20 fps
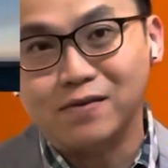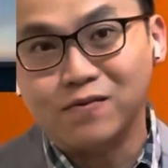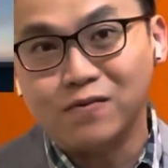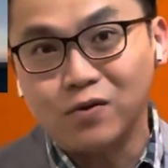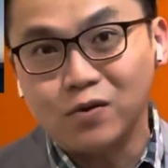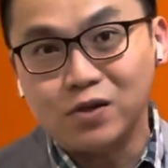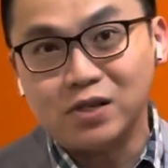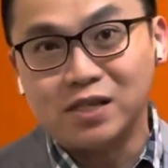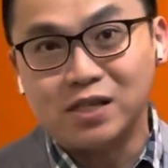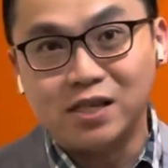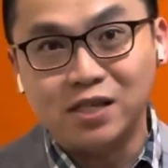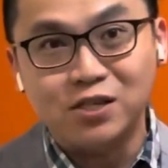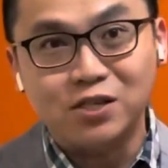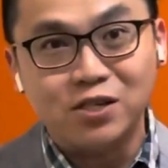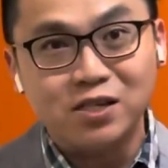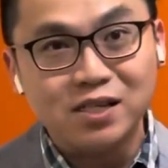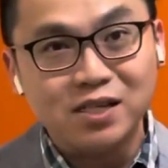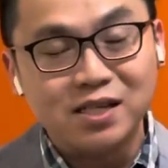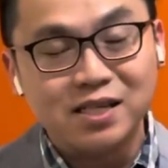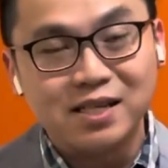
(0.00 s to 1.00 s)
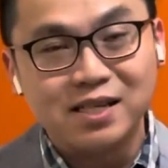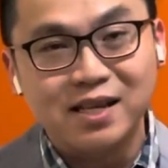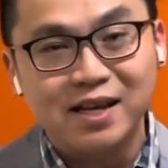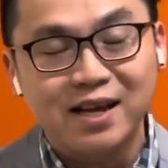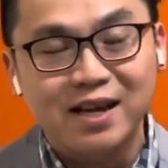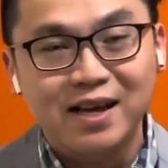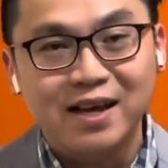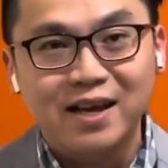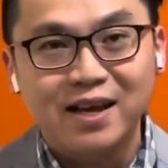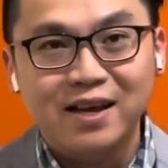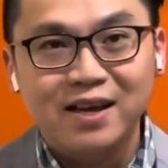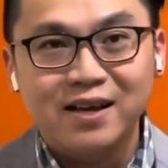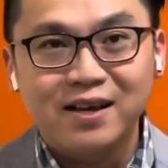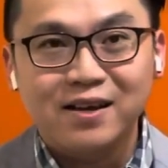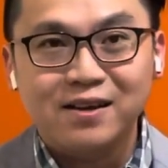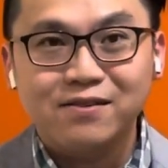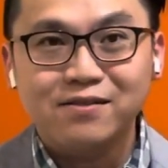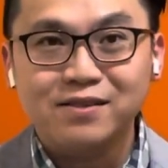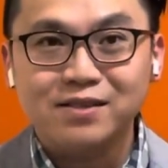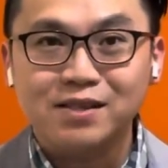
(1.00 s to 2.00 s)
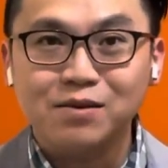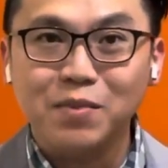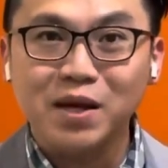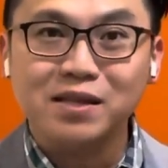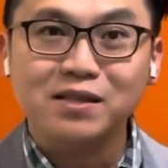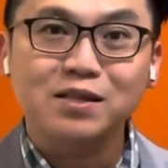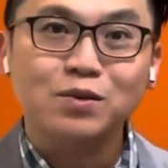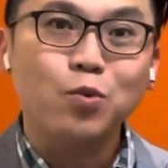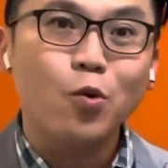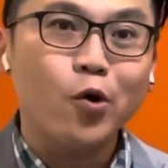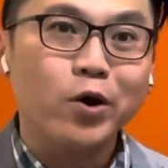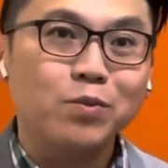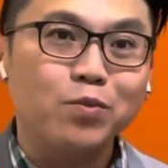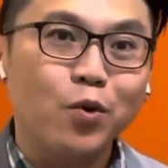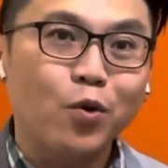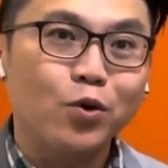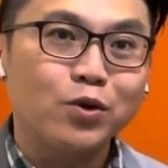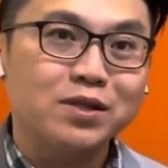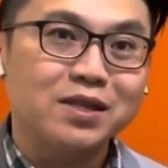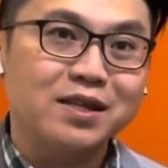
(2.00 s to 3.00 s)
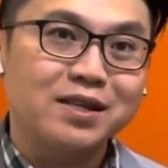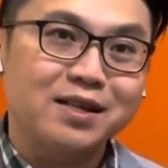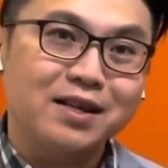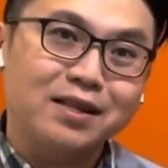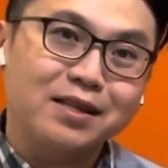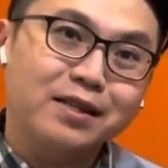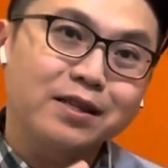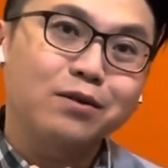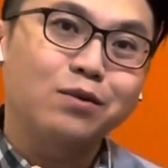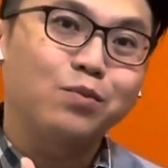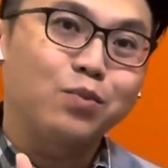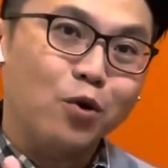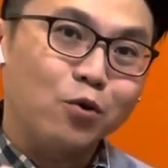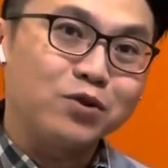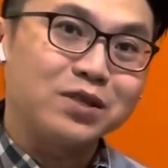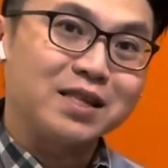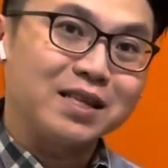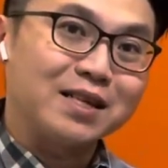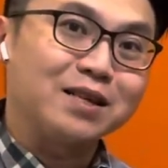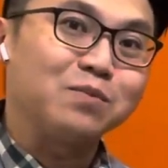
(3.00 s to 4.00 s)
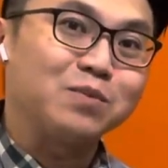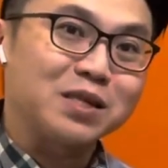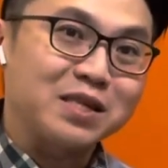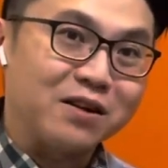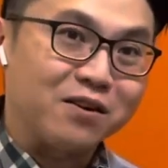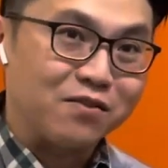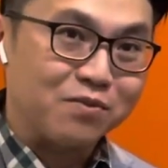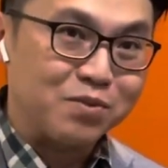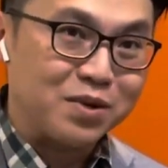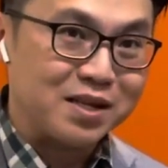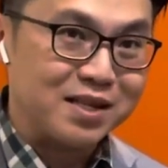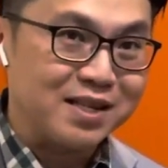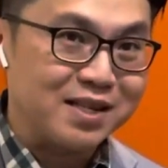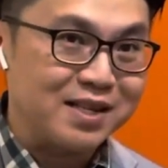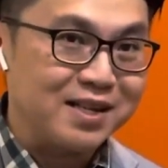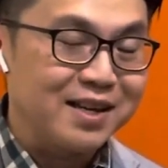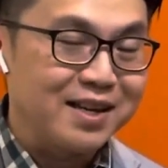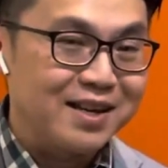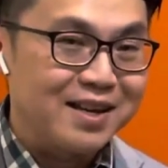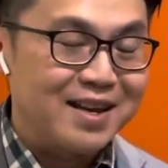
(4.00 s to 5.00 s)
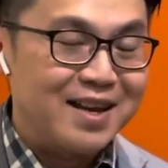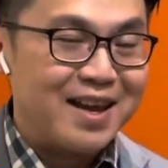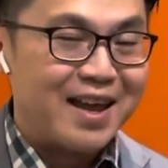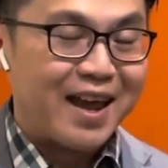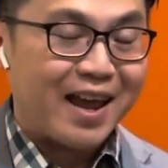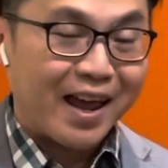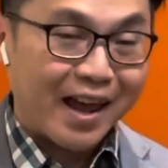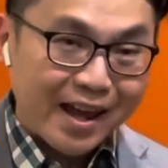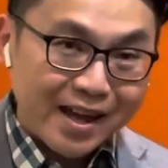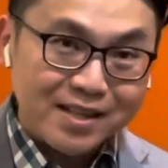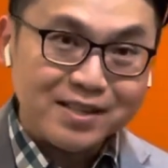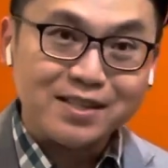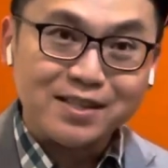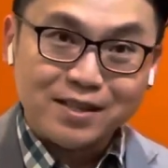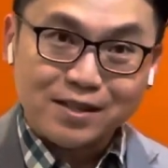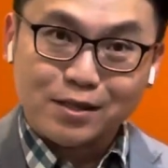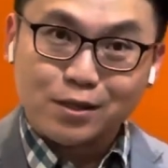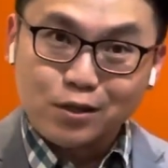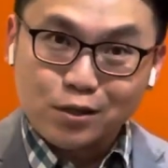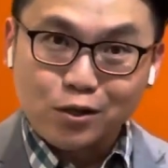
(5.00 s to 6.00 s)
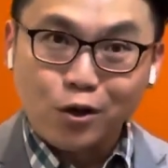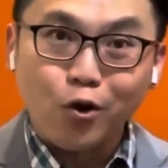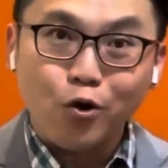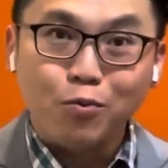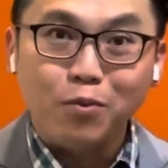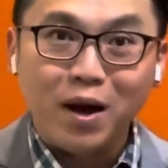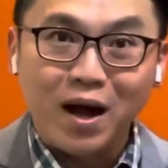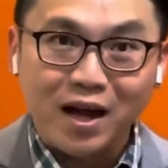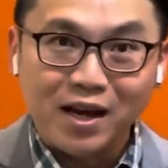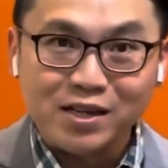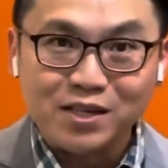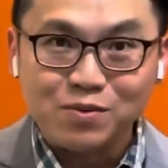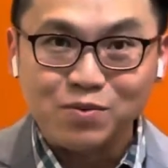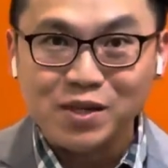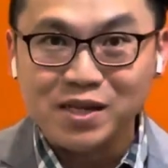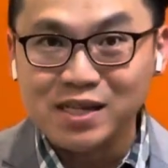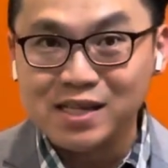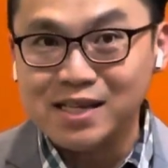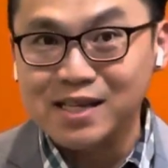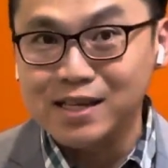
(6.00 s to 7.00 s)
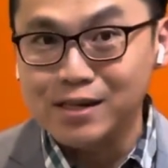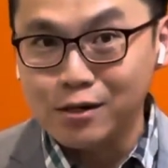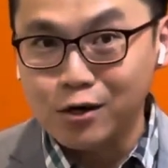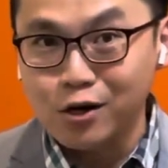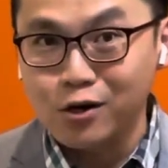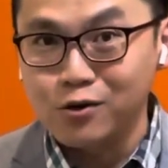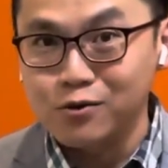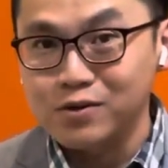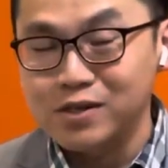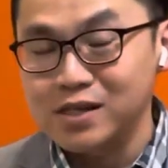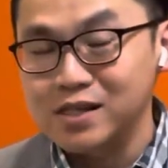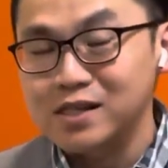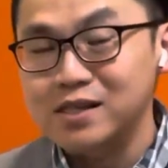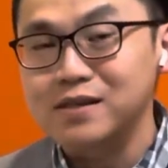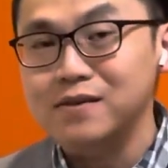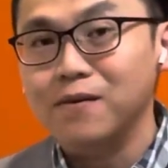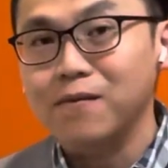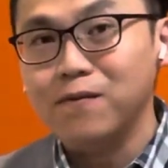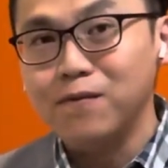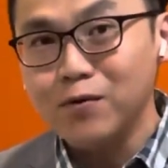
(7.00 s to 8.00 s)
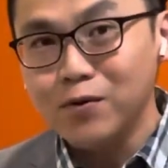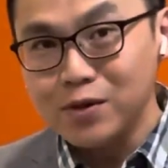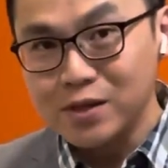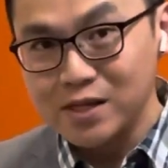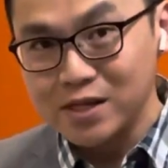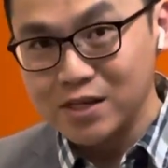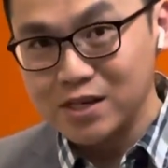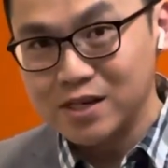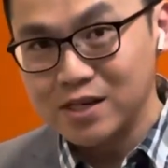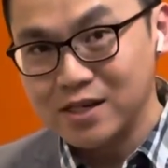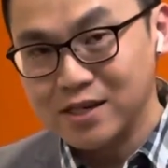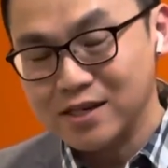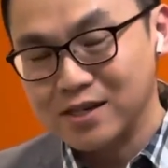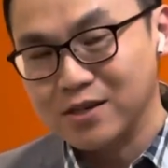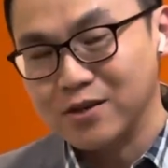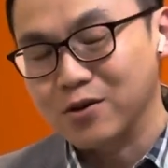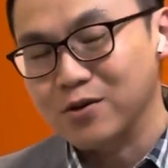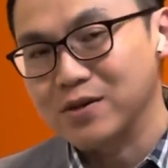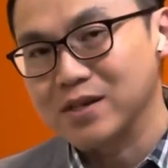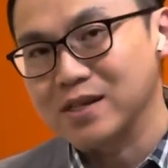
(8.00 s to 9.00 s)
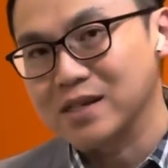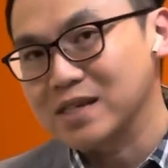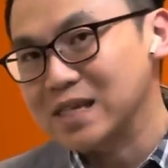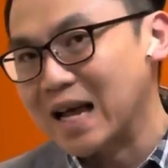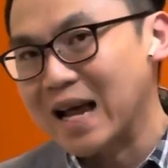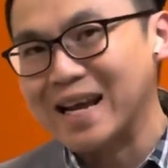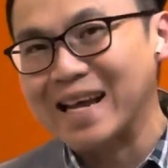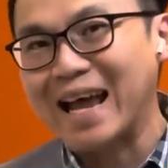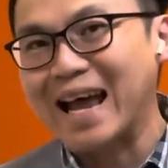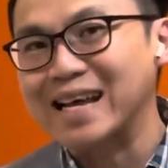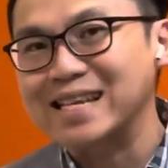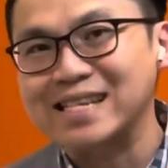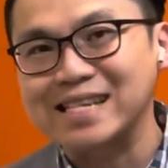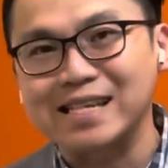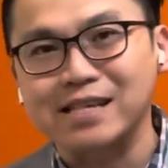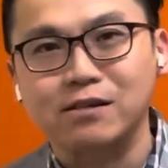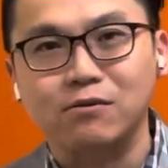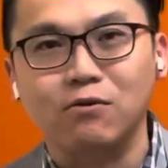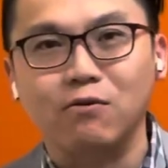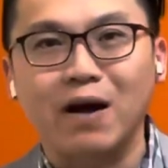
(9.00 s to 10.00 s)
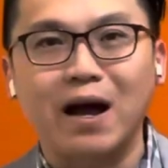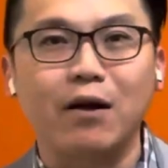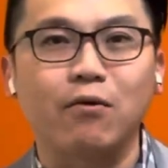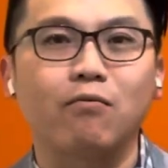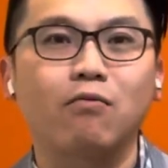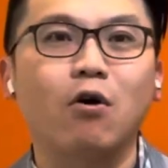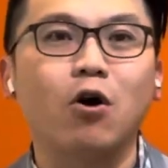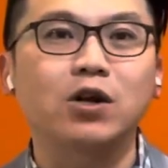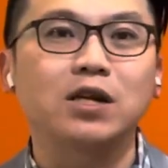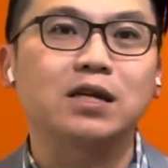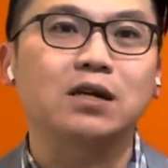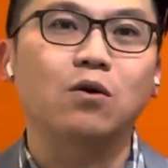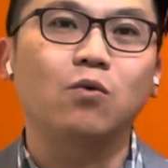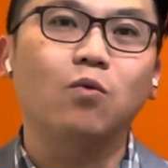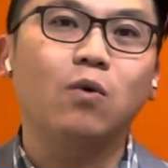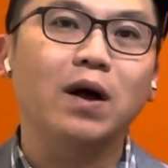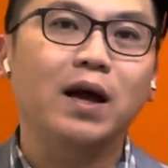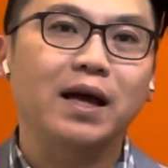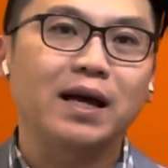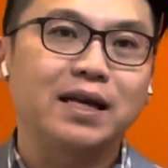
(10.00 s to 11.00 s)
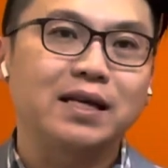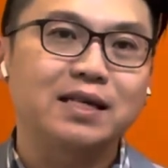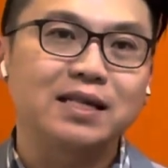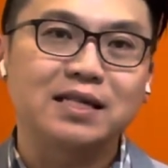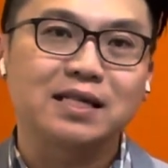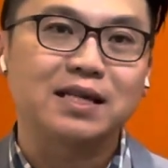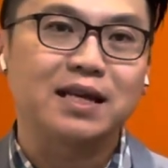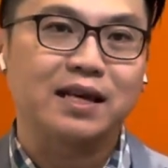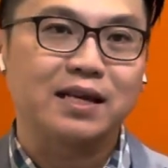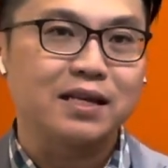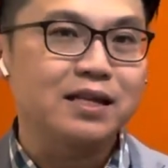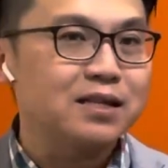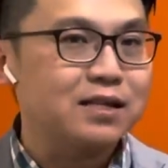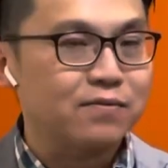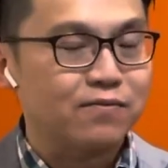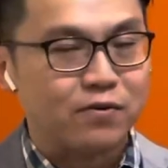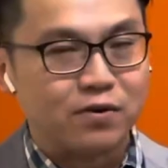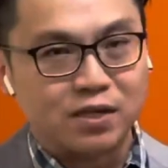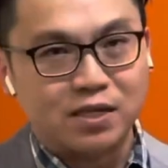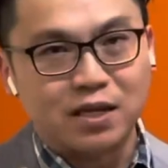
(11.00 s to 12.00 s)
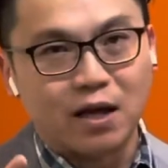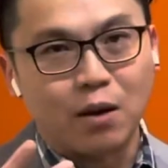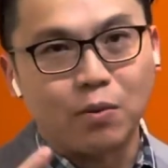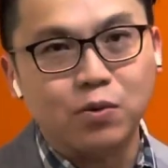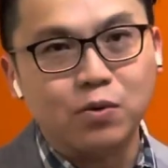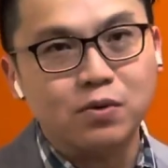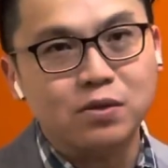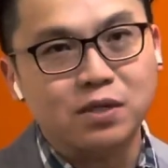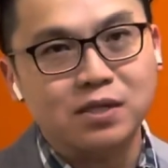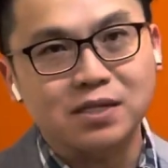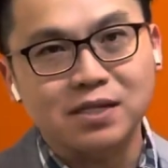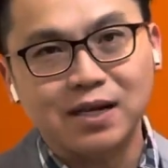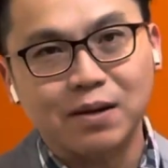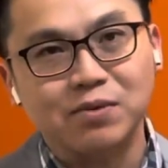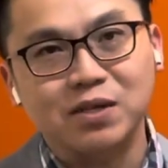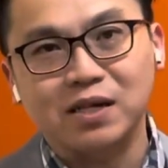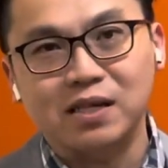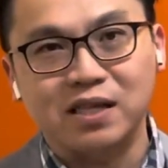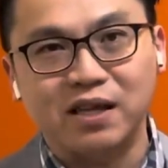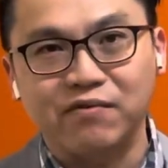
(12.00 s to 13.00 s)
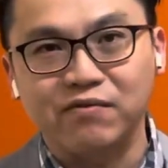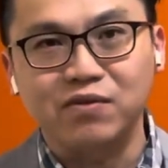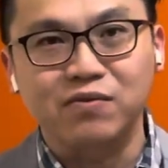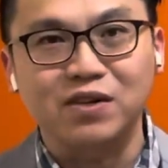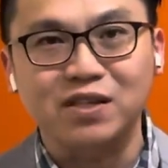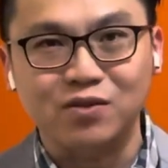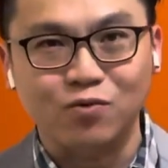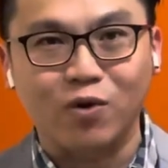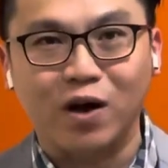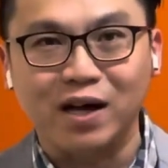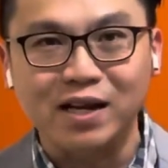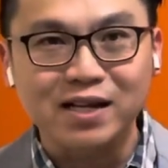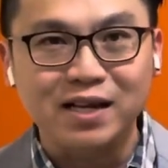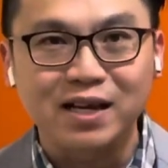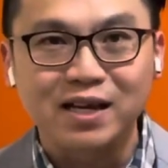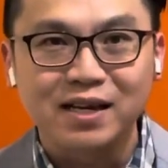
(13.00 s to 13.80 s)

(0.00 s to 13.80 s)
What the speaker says: false teachers, well, to make this point, Paul did a little boasting himself, but he hates it so much because he knows it's foolish. So in a sarcastic or ironic way, he said, for example, in chapter 11, verse 1,